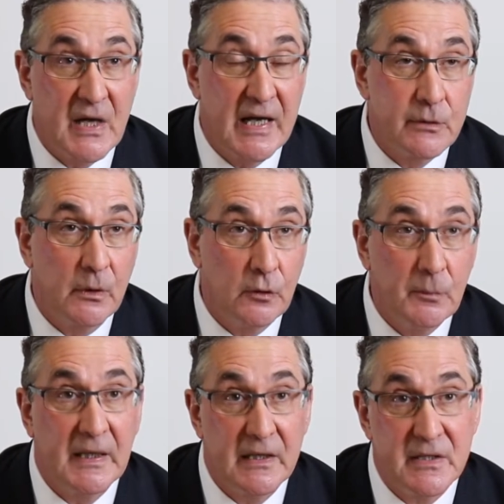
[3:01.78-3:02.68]
sites where
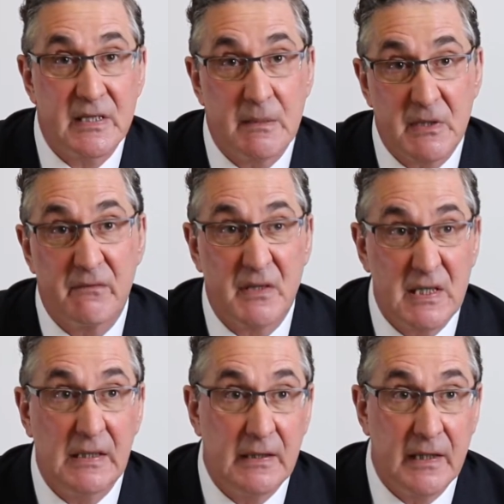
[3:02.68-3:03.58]
duplicate systems and
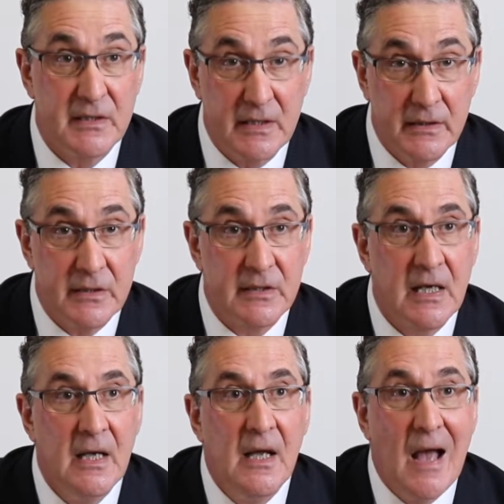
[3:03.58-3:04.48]
facility exists,
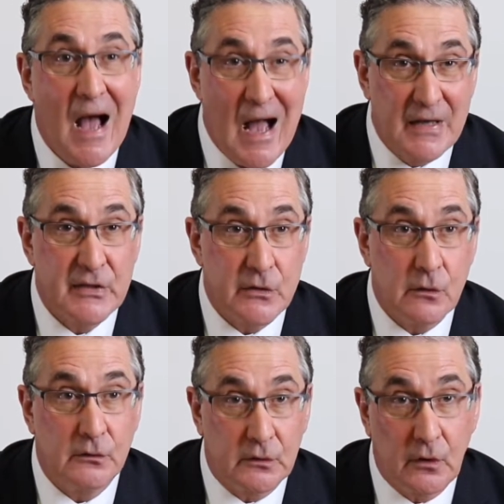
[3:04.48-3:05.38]
access
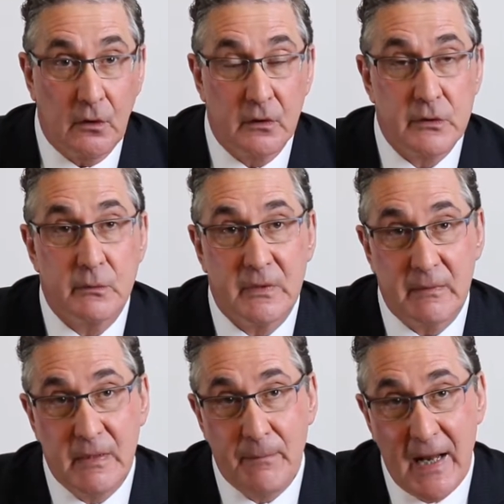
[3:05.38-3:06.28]
controls,
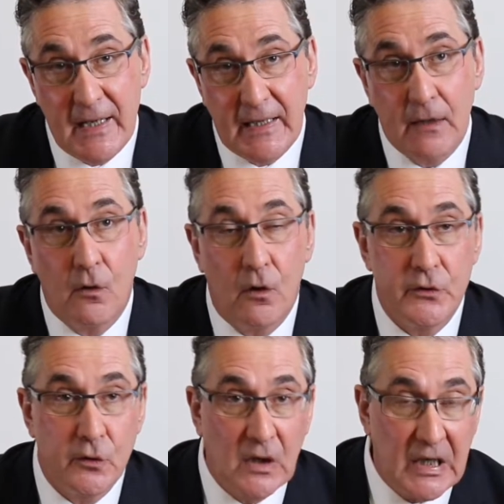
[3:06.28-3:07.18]
depending on
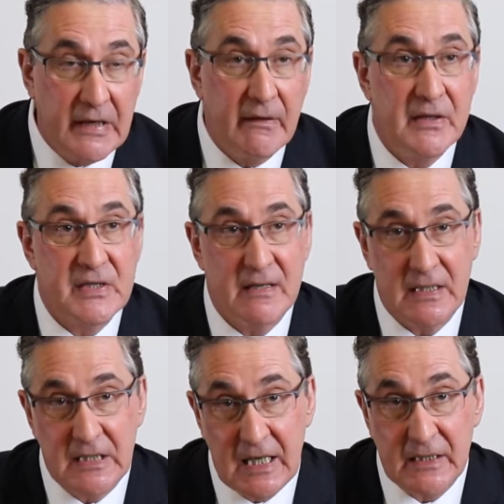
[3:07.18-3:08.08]
your clearance and the
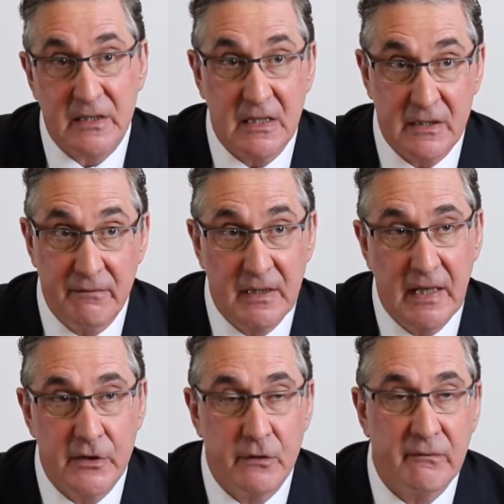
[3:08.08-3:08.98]
data's
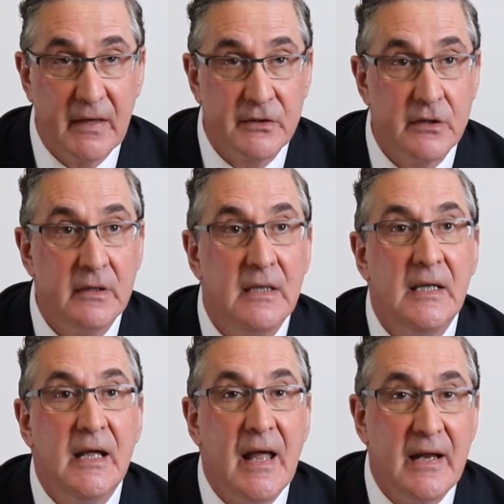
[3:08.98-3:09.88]
classification function,
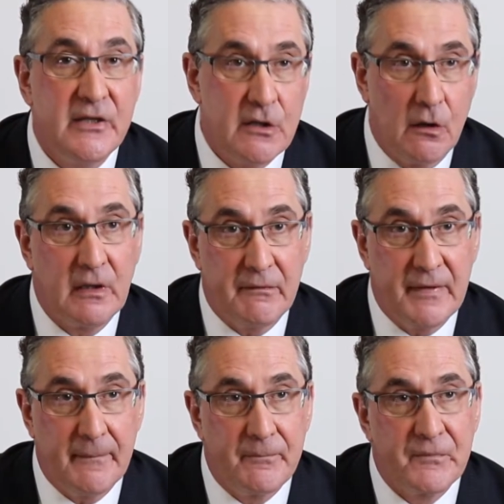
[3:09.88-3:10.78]
and geography.